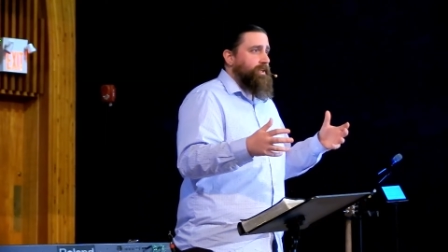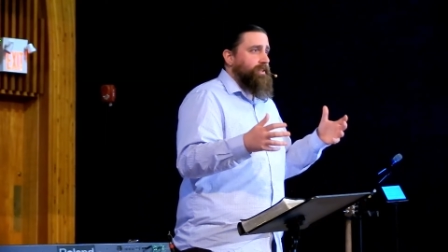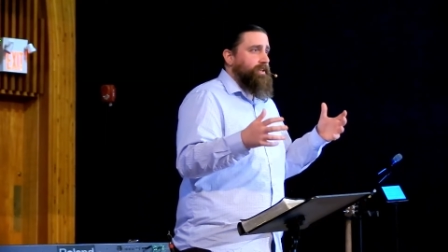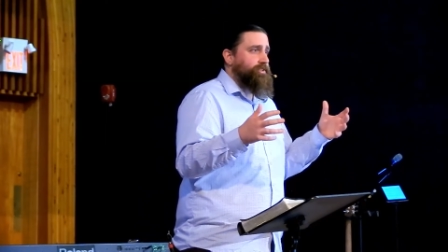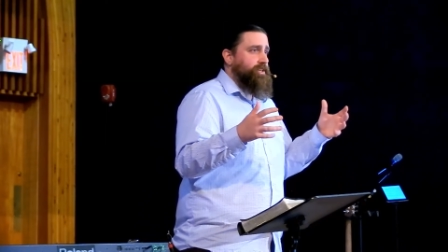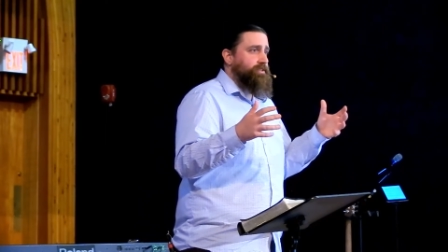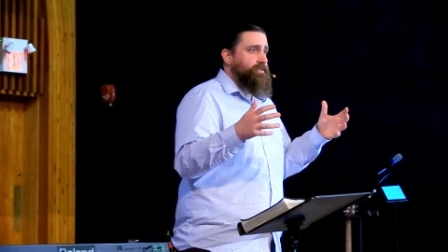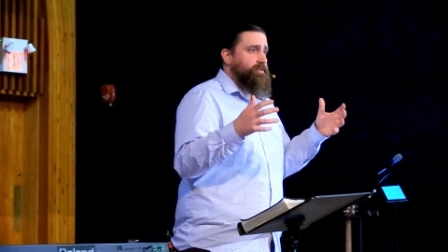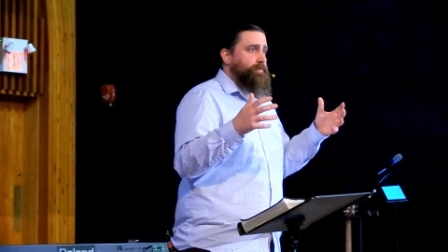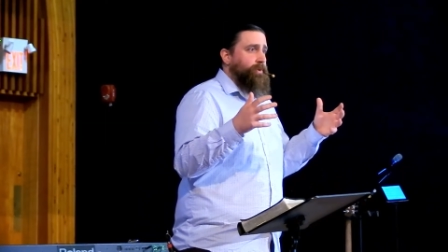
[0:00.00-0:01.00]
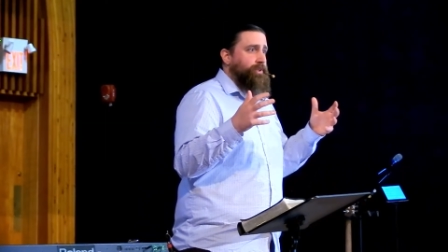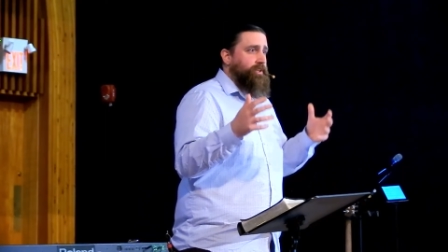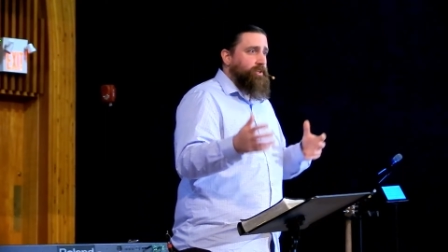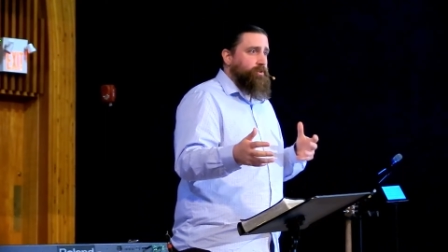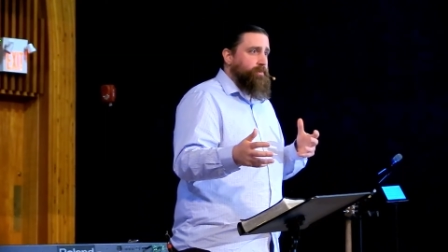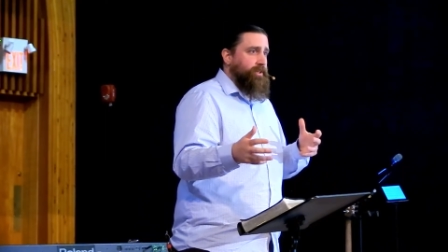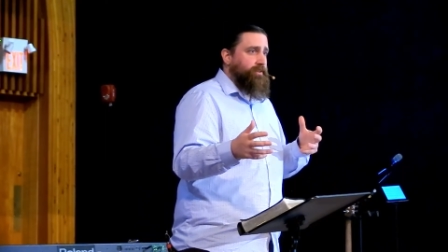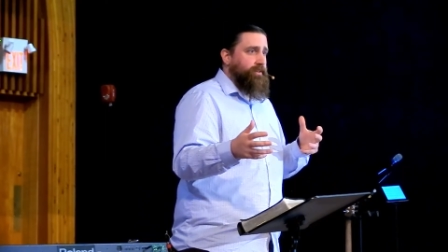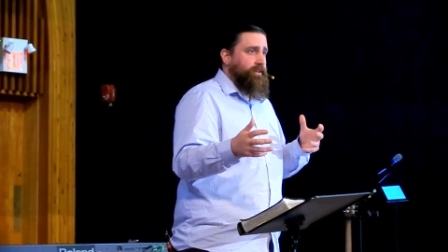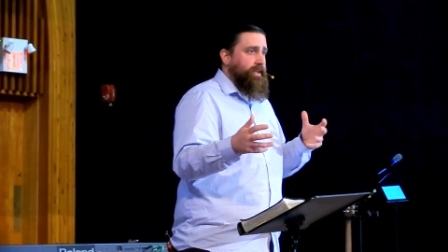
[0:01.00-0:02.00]
that Jesus is both
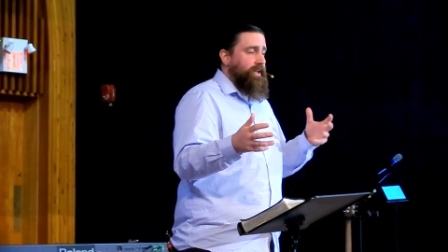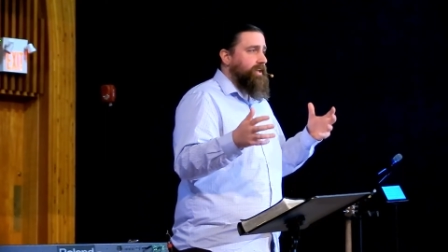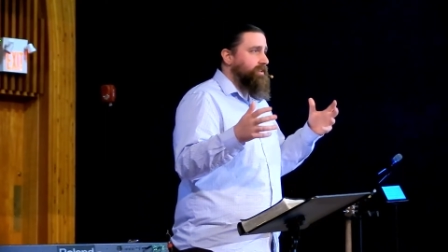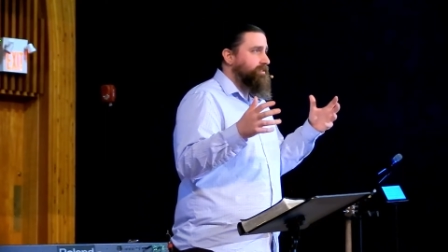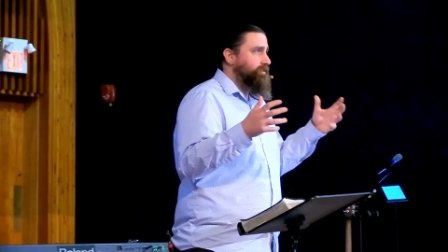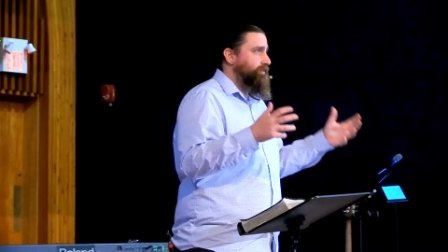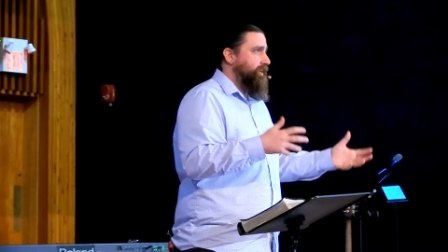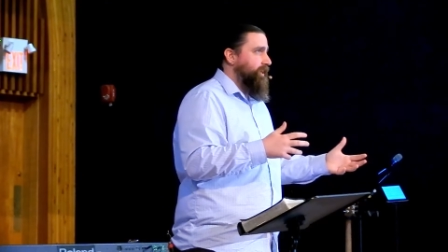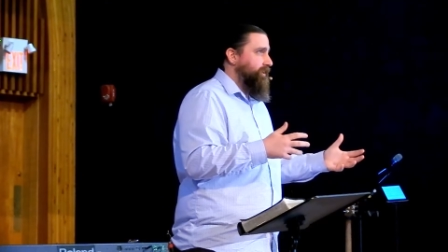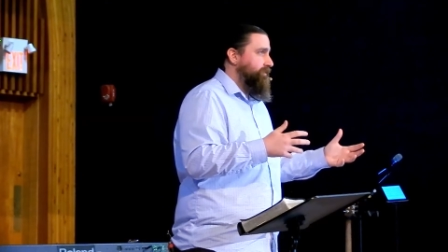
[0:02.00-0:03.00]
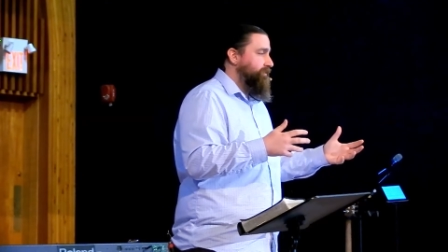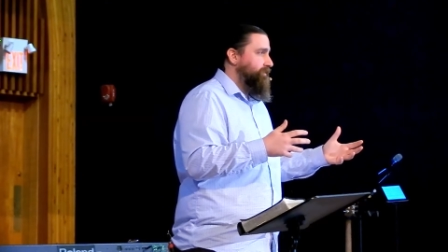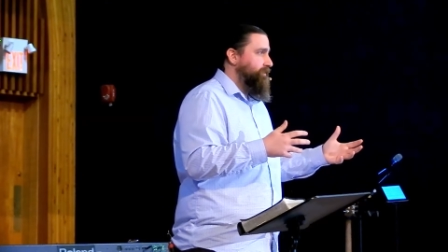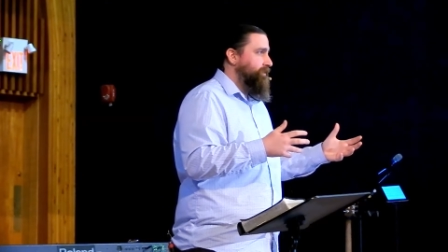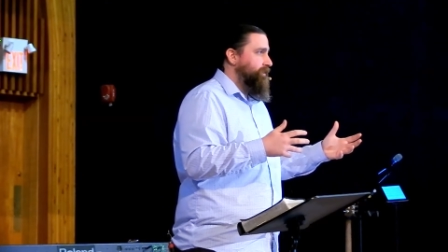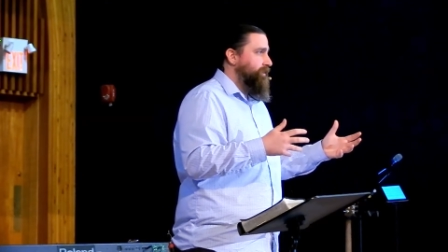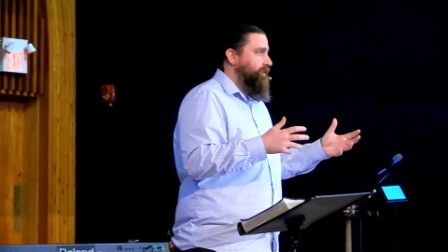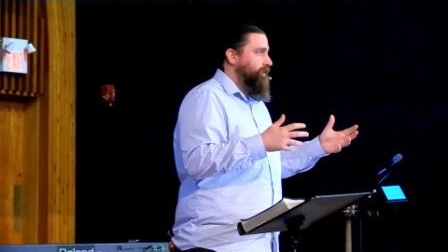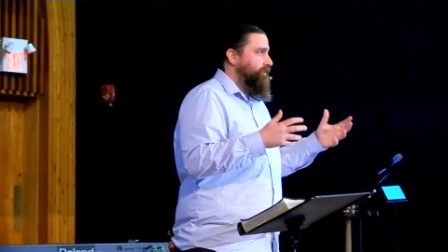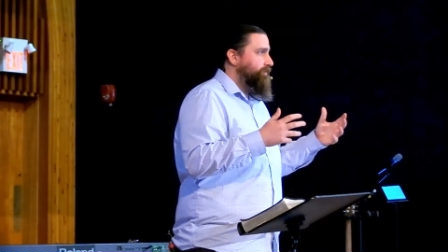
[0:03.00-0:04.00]
human and divine
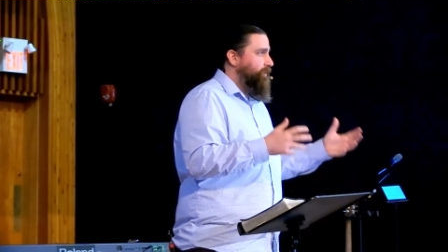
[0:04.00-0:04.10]
fully